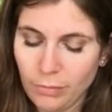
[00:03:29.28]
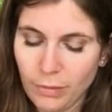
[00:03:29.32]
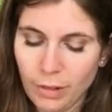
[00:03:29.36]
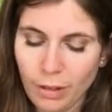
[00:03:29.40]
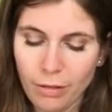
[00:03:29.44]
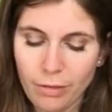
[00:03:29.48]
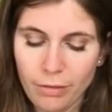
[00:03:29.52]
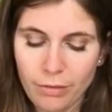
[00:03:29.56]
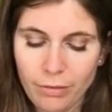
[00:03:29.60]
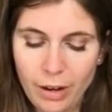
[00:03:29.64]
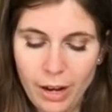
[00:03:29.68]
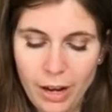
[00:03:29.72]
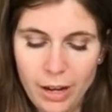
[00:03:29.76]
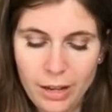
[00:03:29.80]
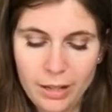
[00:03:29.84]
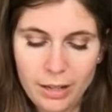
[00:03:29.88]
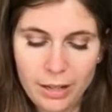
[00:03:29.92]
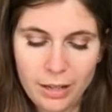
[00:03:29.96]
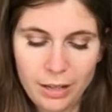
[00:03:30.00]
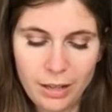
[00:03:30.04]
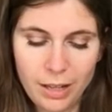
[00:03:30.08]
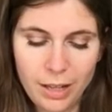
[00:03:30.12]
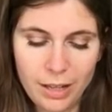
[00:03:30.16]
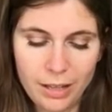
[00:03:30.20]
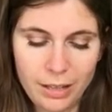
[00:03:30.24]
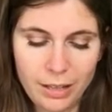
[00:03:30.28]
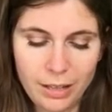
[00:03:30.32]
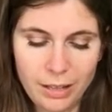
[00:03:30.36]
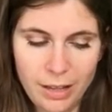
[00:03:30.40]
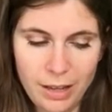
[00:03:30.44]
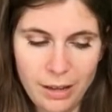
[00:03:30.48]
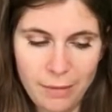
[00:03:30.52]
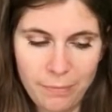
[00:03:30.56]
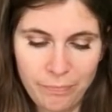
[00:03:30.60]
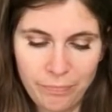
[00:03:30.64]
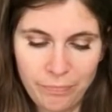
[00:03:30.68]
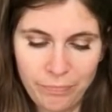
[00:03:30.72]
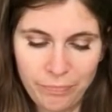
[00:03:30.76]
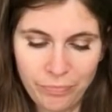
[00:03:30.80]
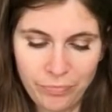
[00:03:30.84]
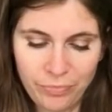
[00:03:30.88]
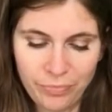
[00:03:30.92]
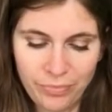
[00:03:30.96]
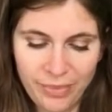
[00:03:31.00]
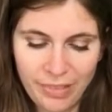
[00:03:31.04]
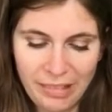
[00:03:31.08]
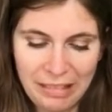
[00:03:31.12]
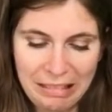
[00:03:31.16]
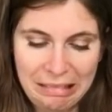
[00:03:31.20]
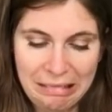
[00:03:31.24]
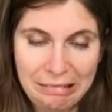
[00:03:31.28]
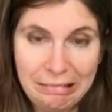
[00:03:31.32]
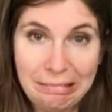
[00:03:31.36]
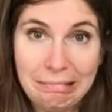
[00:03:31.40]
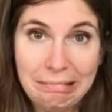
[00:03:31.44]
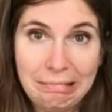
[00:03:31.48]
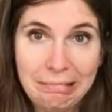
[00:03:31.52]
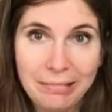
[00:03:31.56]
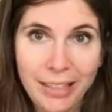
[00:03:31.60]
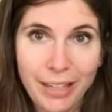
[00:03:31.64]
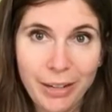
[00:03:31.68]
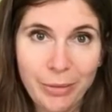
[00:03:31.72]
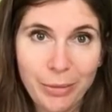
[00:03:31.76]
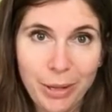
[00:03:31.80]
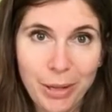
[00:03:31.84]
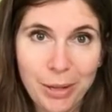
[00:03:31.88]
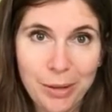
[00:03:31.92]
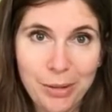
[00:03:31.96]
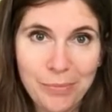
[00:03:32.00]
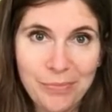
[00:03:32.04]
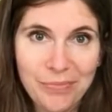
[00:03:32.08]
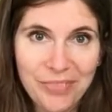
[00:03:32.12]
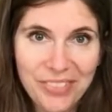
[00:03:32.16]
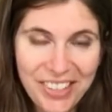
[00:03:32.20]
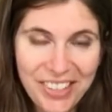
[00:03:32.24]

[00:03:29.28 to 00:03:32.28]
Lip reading: All right, let's see. Here we go.